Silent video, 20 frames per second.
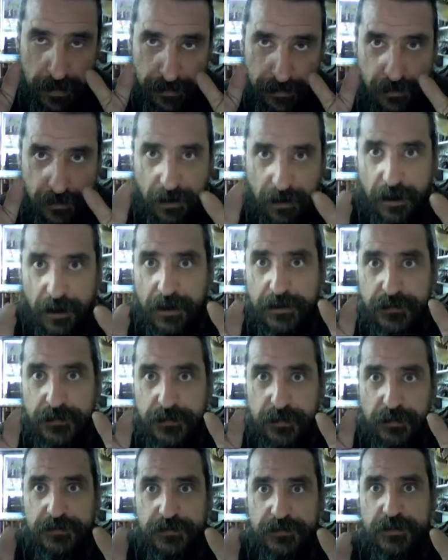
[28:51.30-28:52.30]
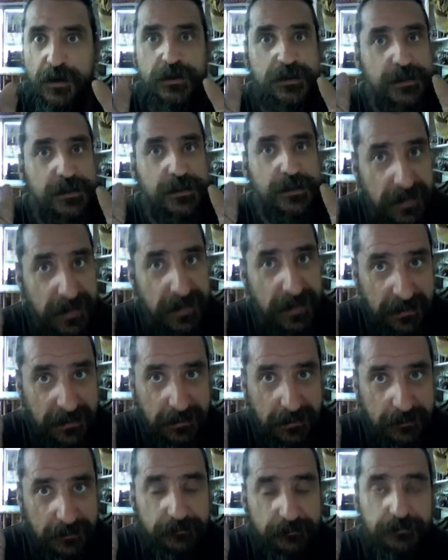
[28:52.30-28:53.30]
The cards will start to
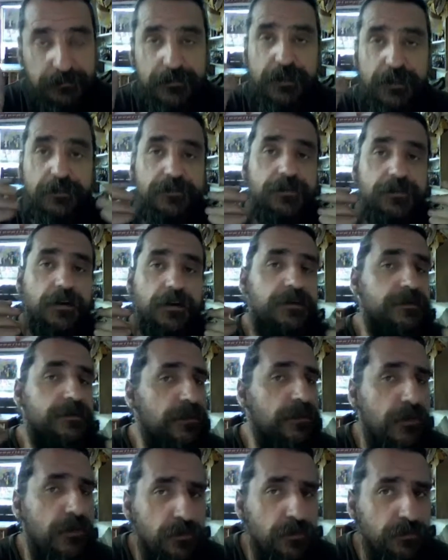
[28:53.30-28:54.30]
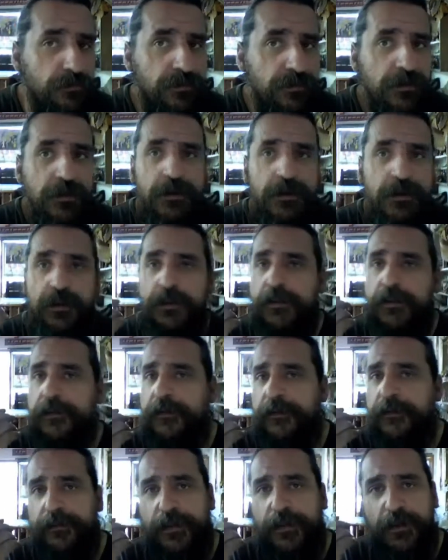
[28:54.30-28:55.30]
speak. They'll start to move.
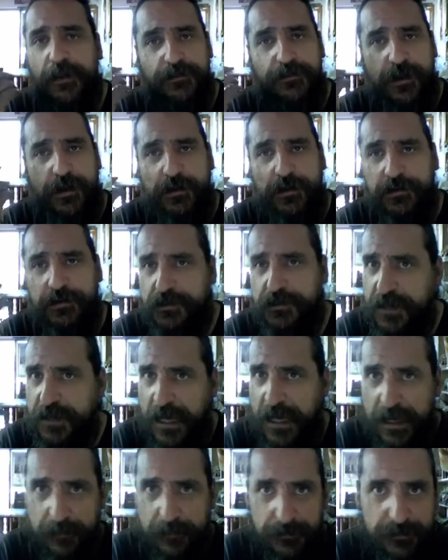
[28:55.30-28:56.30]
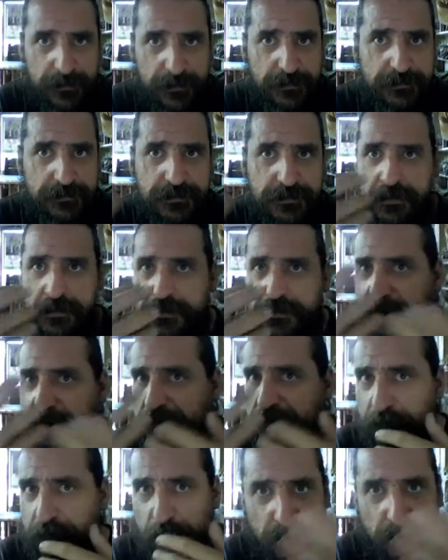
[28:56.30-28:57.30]
They'll start to shape. They'll start to
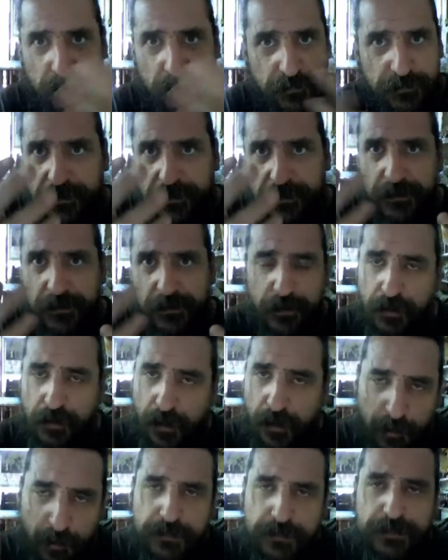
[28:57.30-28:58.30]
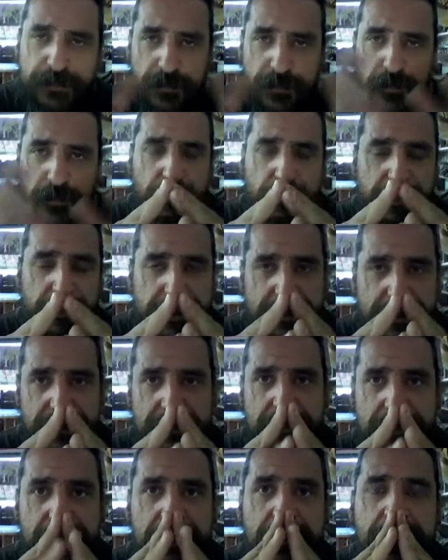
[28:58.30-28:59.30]
move. You'll open
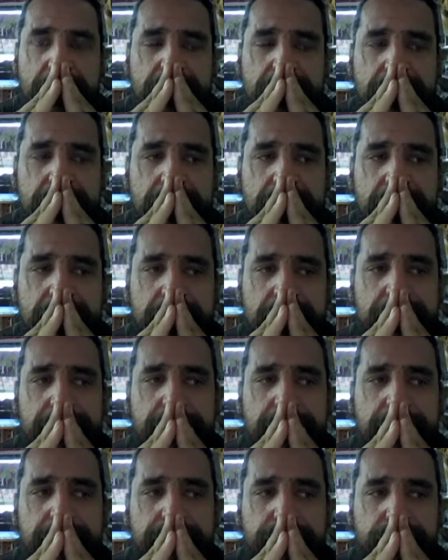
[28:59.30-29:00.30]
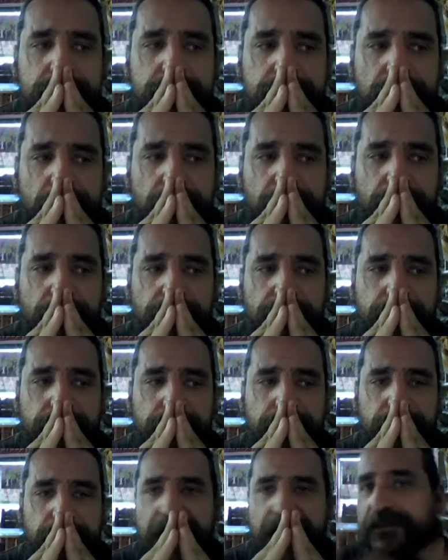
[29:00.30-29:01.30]
doorways. So,
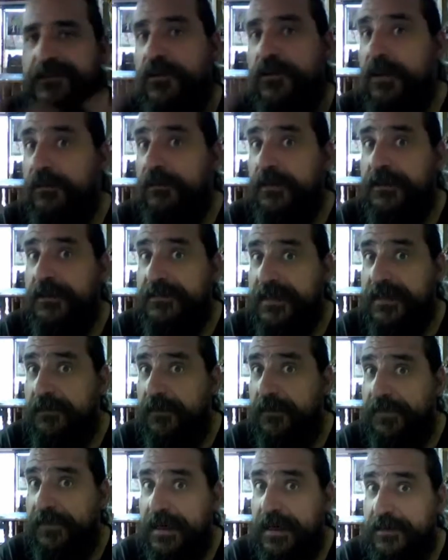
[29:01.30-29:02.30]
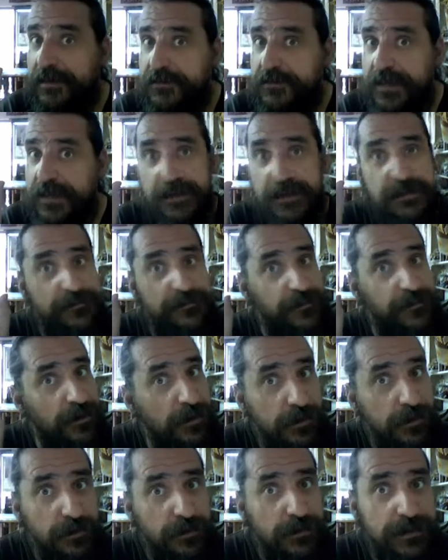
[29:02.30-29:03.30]
that's all I'm going to say about that exercise. If you
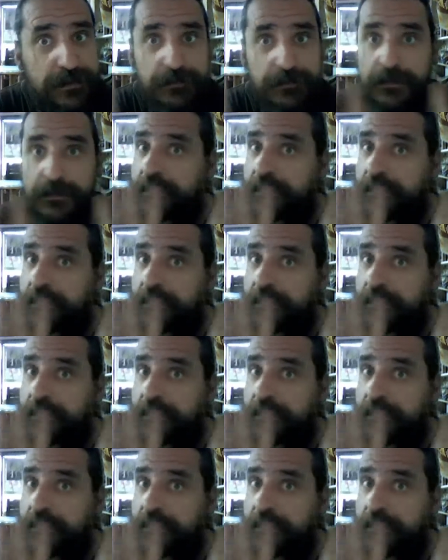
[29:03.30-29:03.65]
don't do it,